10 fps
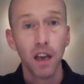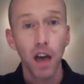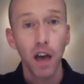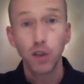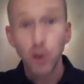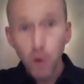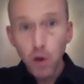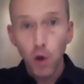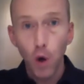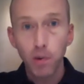to your
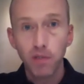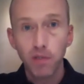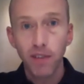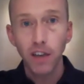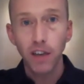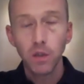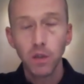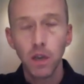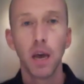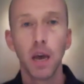corporate values,
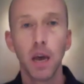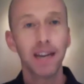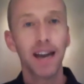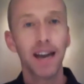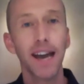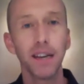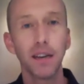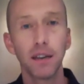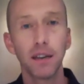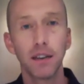but
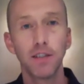guided